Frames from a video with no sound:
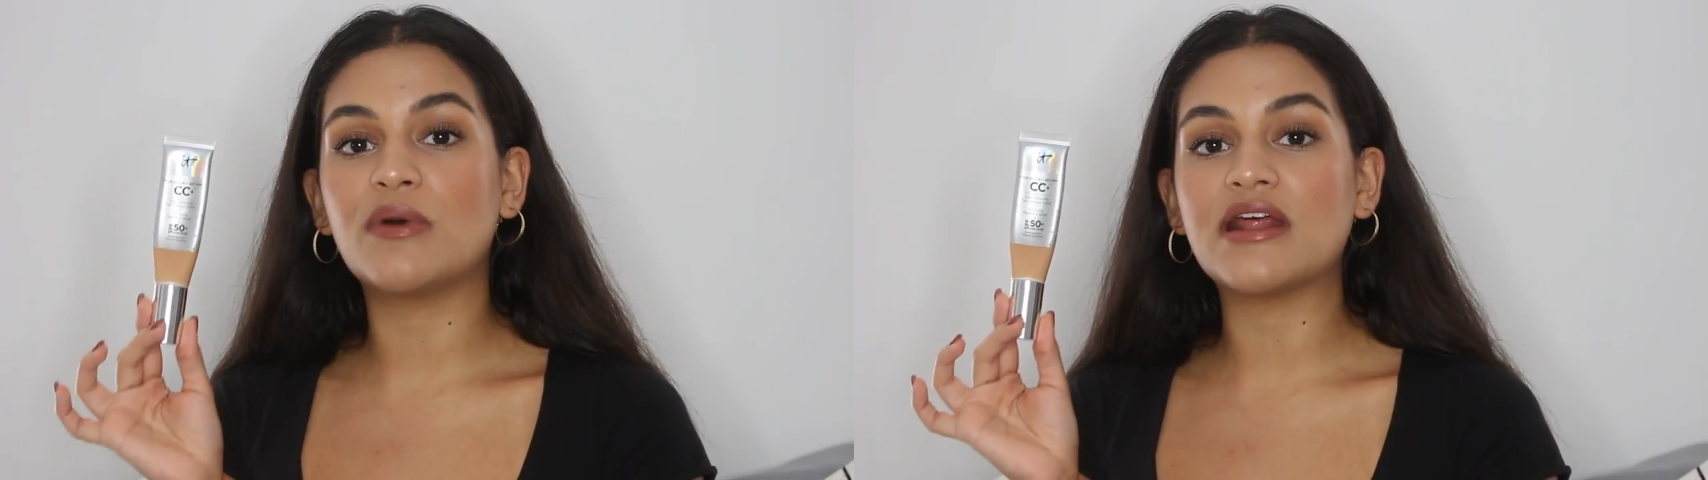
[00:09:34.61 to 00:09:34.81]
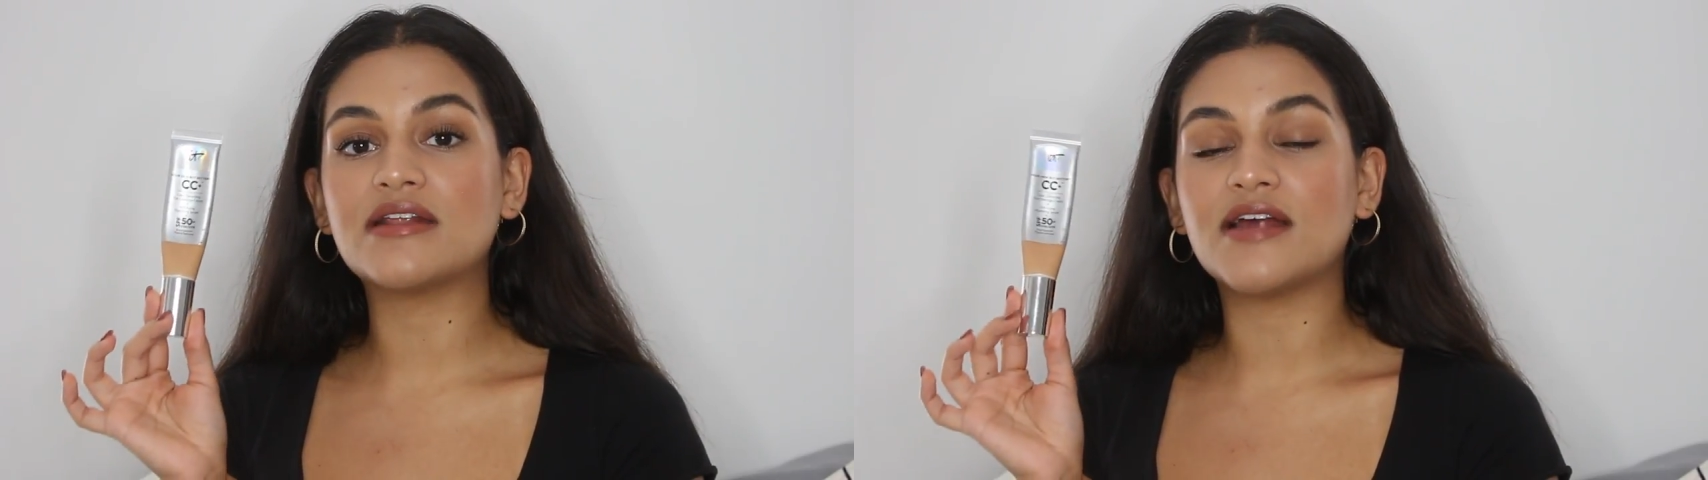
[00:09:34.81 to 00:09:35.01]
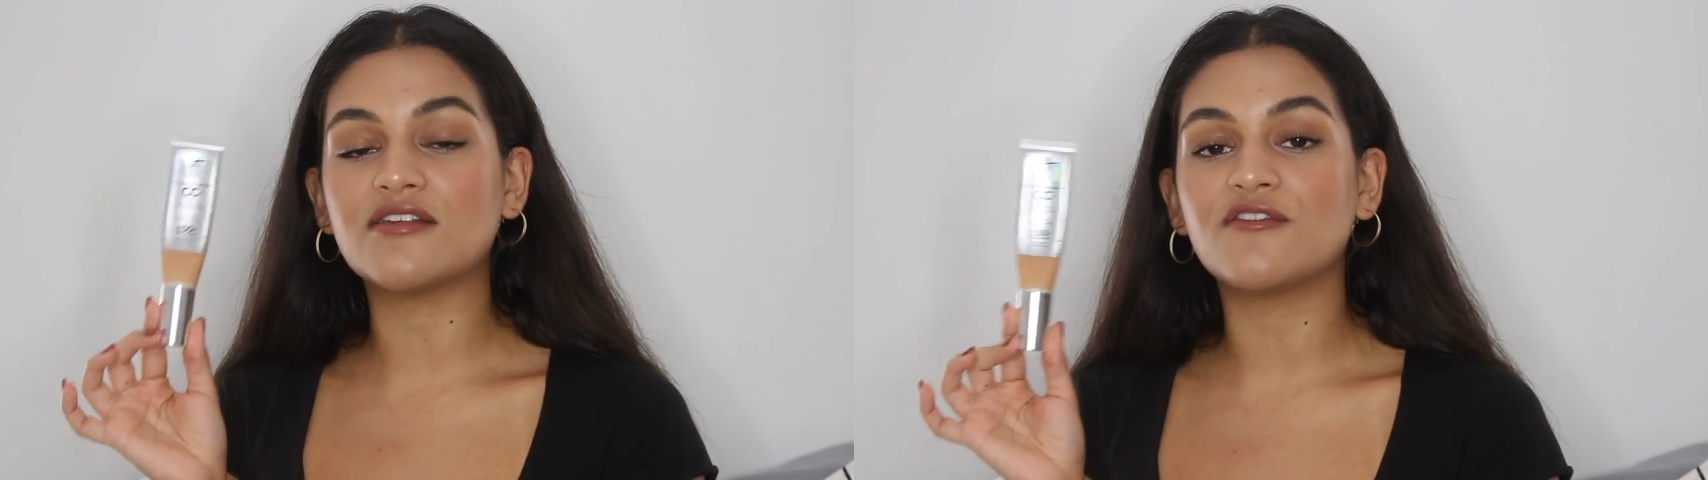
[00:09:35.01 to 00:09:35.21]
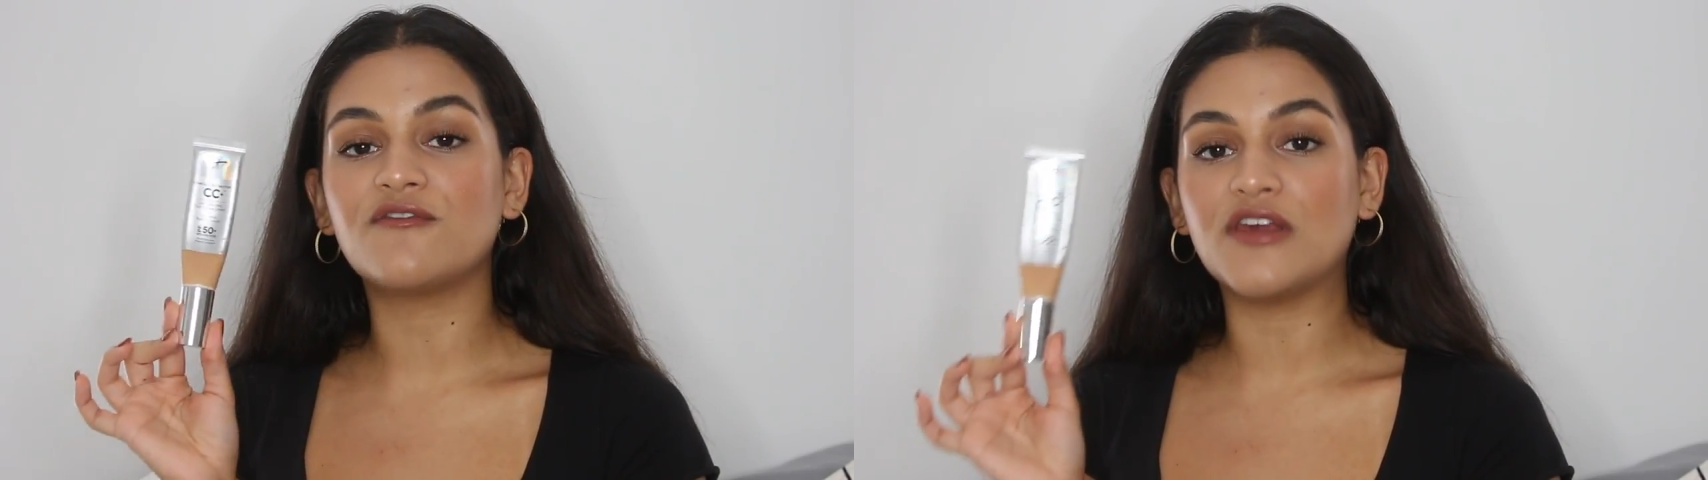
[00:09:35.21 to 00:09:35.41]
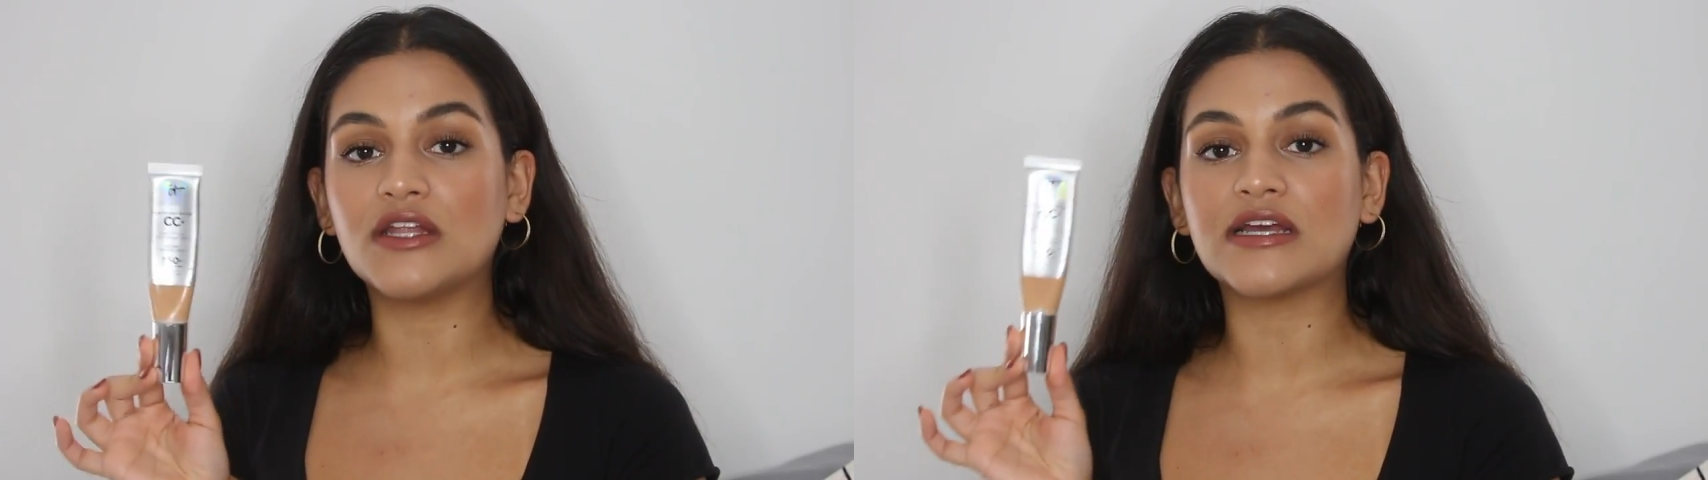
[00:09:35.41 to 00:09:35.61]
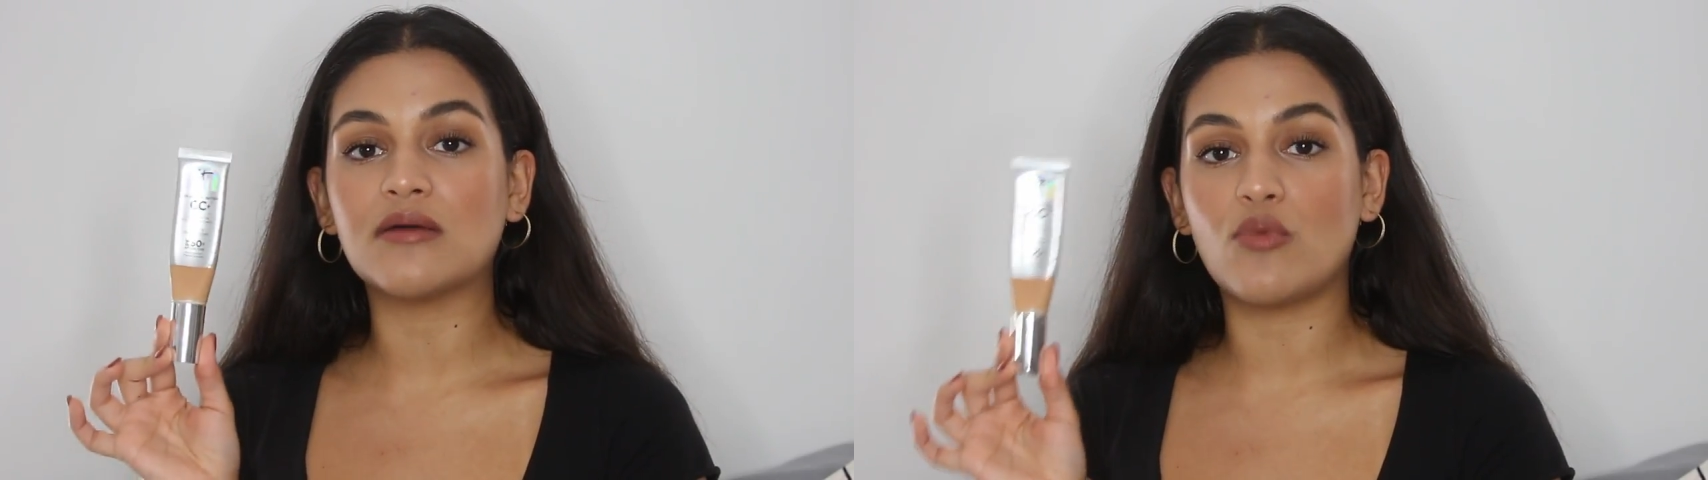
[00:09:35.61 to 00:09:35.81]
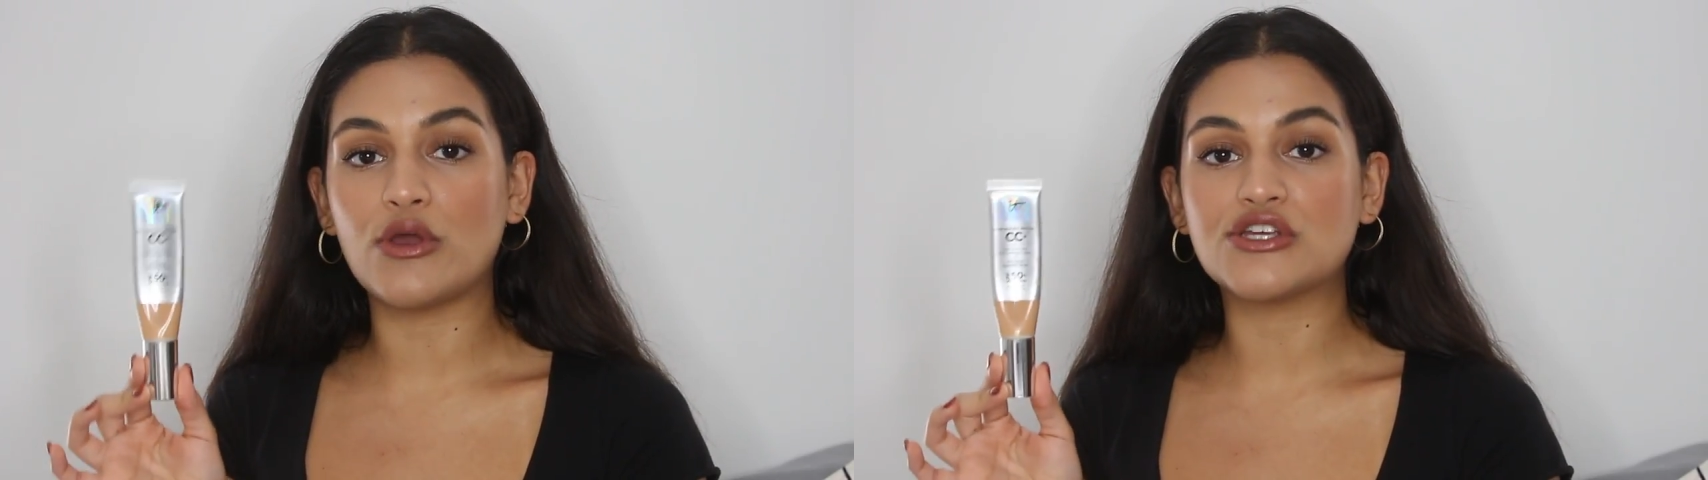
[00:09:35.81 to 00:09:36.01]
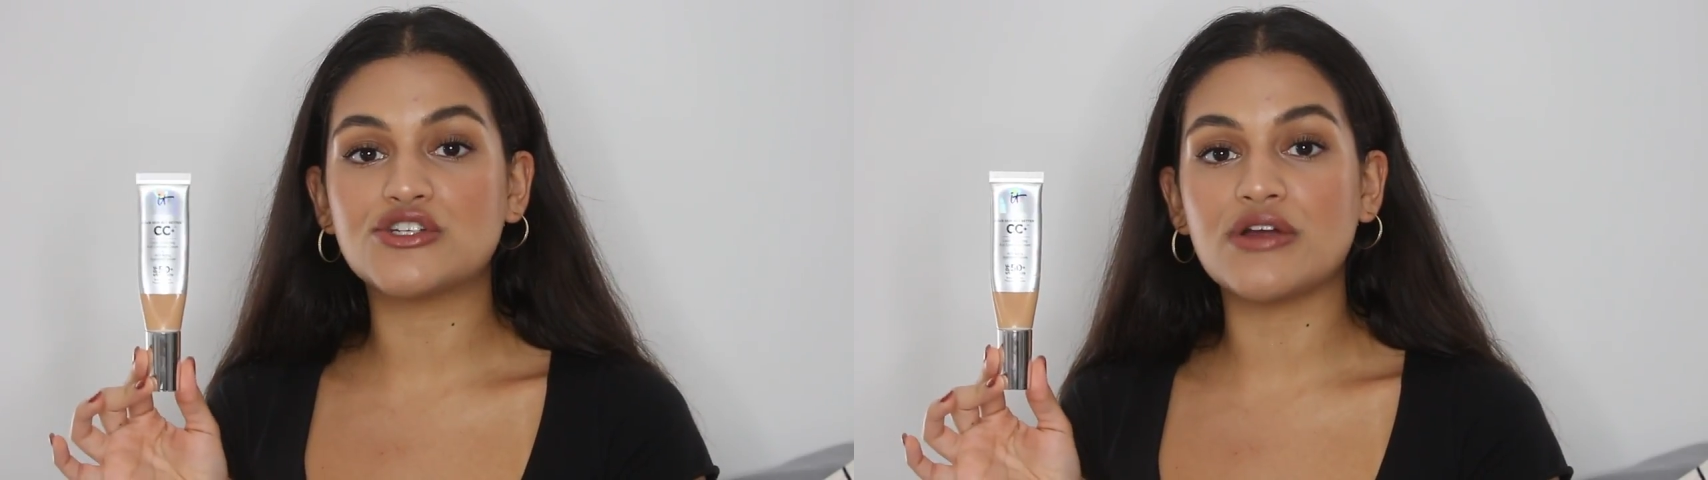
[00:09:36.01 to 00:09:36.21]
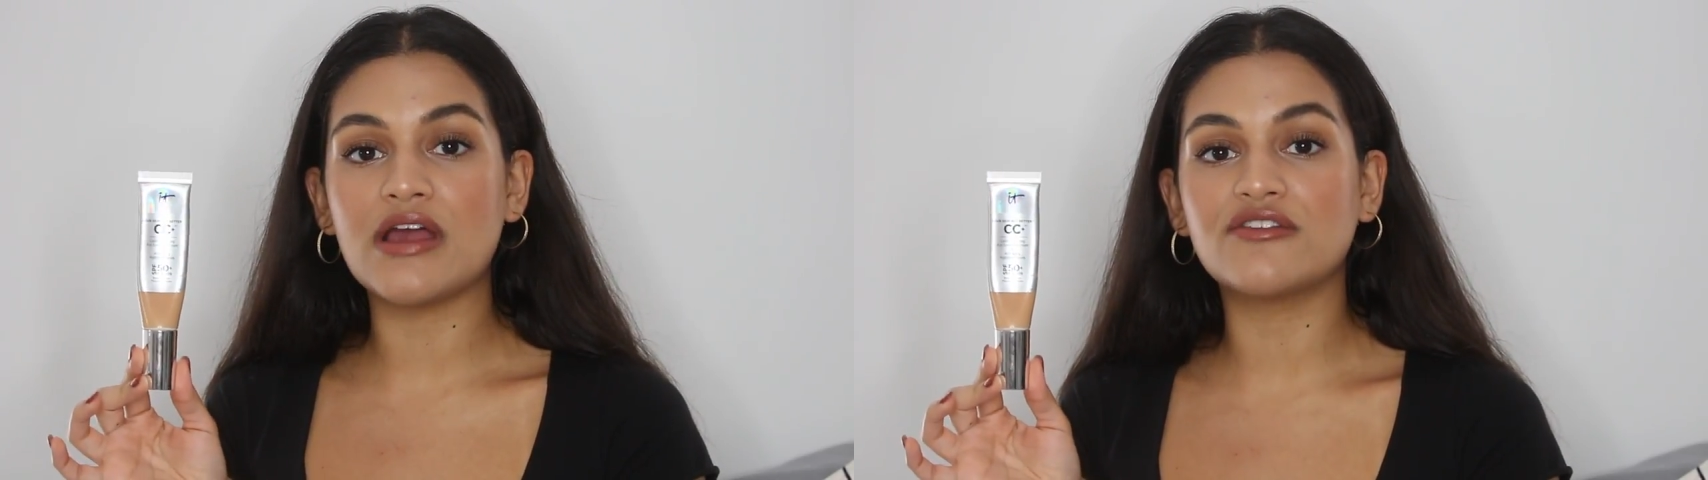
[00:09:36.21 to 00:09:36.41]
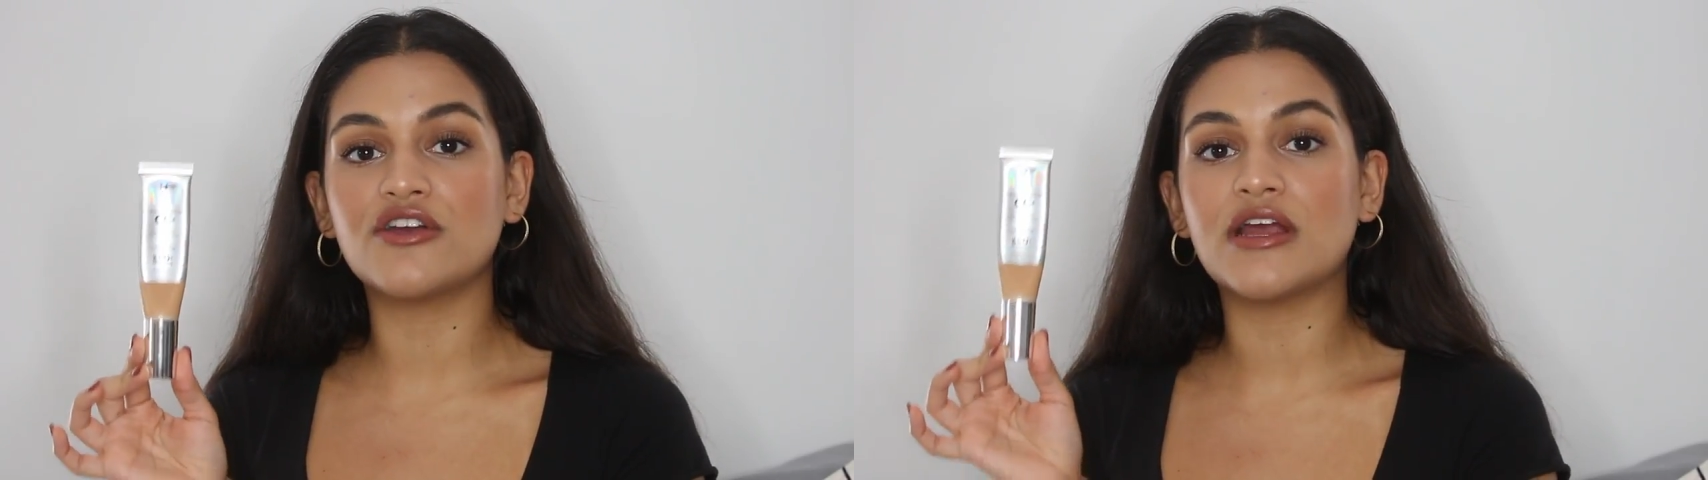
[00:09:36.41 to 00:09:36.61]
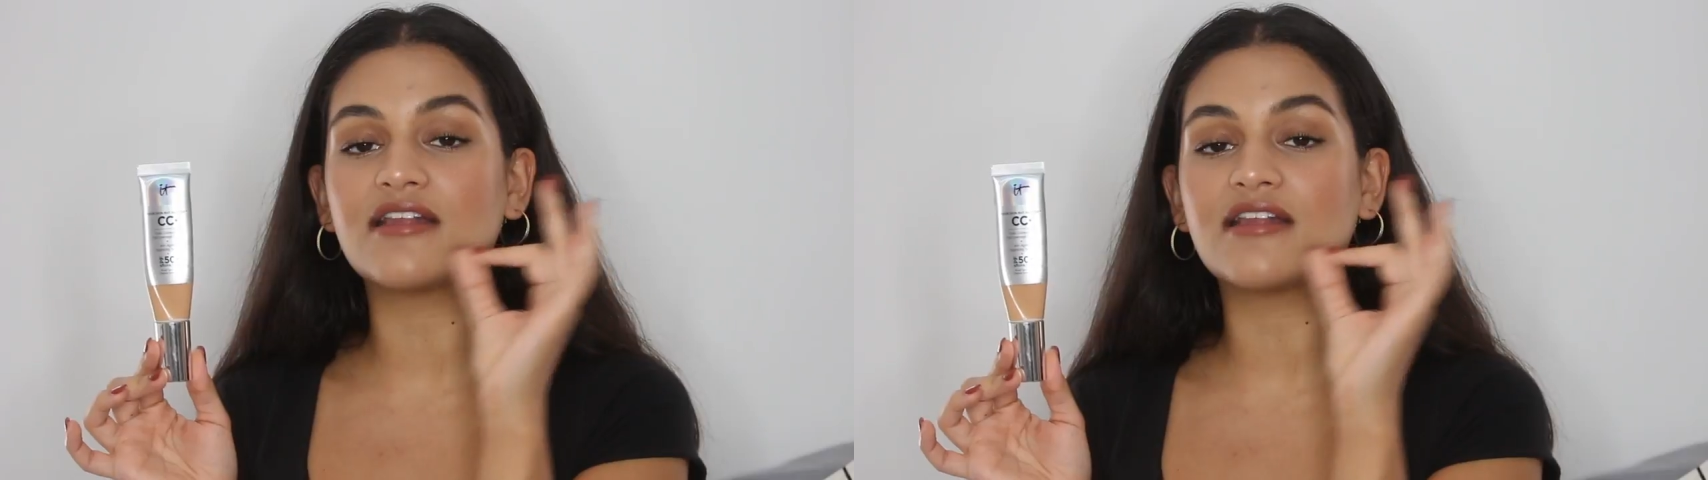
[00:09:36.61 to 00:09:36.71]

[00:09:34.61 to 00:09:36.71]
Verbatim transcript: but it does feel like a moisturizer.